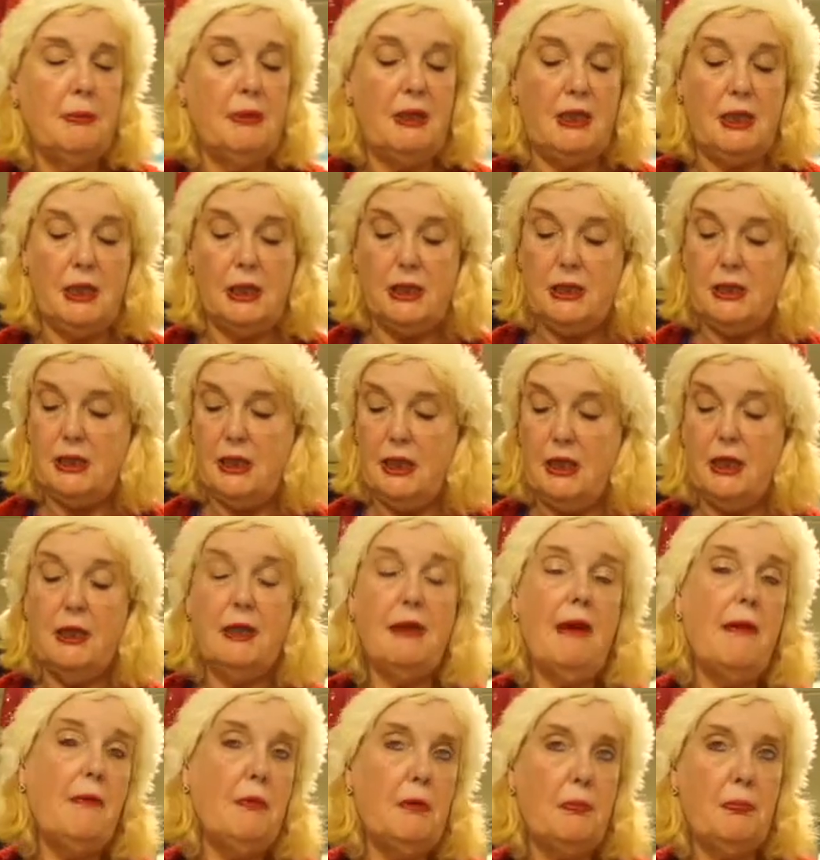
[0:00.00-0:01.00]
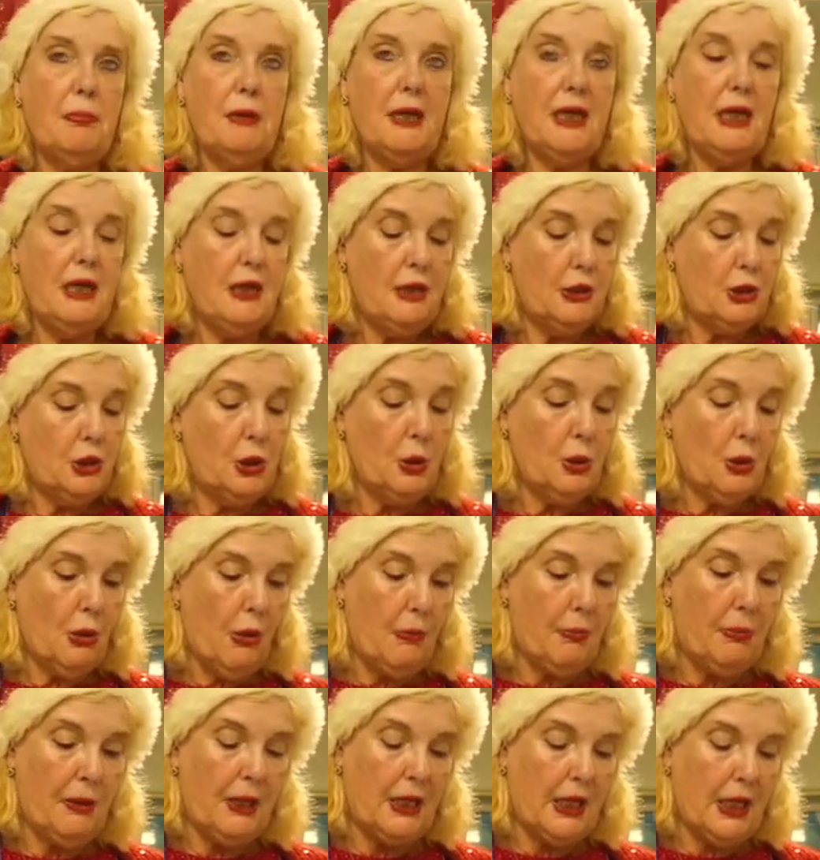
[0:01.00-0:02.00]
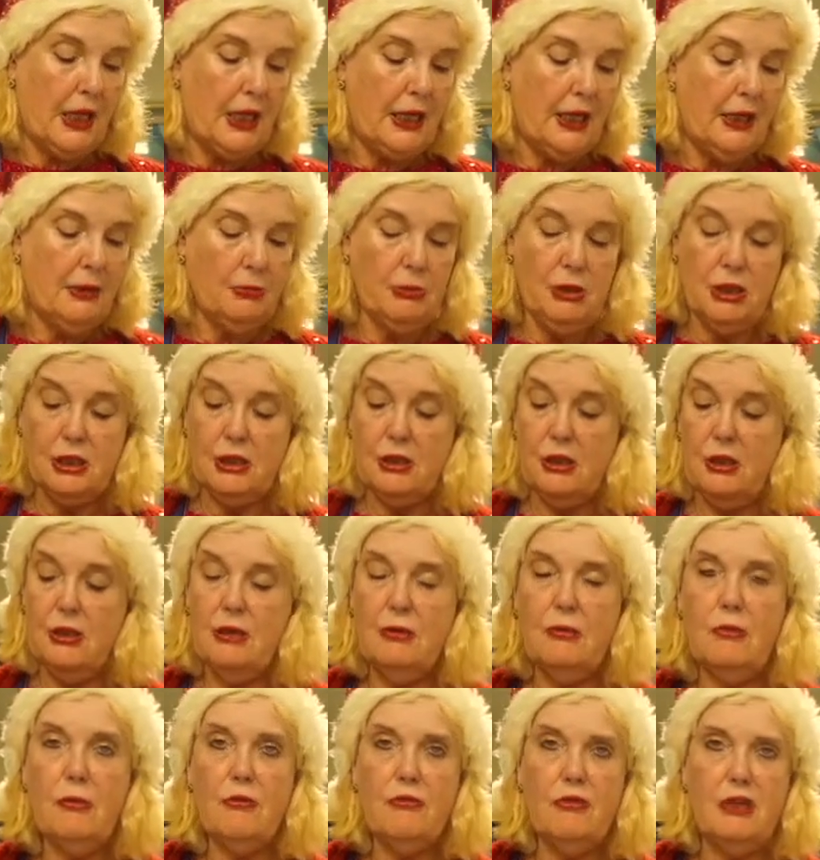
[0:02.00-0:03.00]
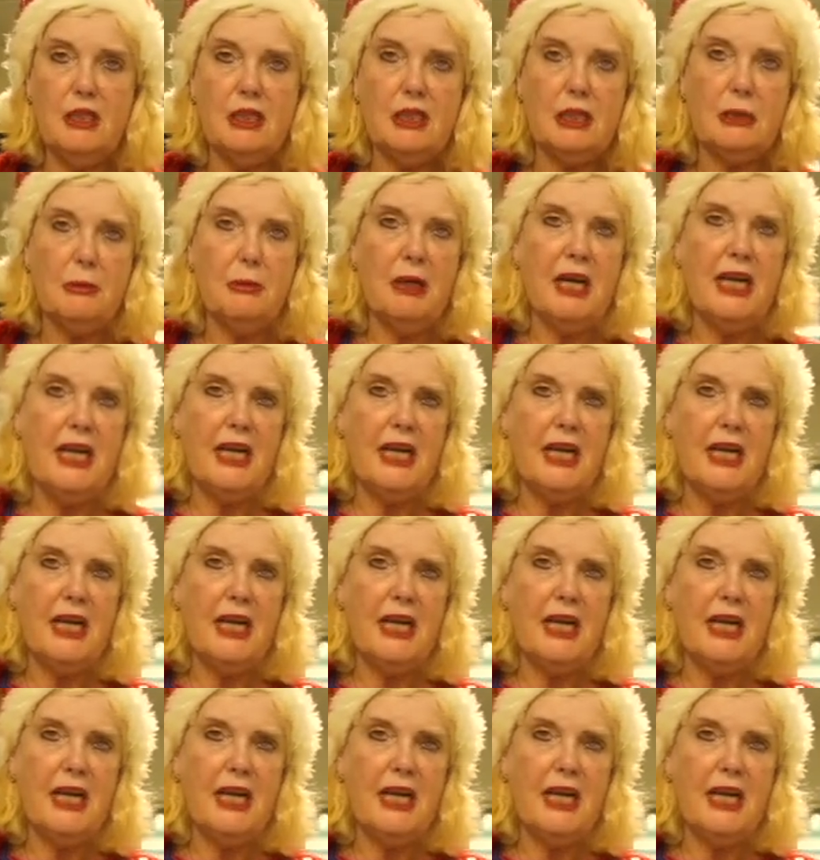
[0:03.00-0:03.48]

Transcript: because that would be too complicated. I'm just going to rinse my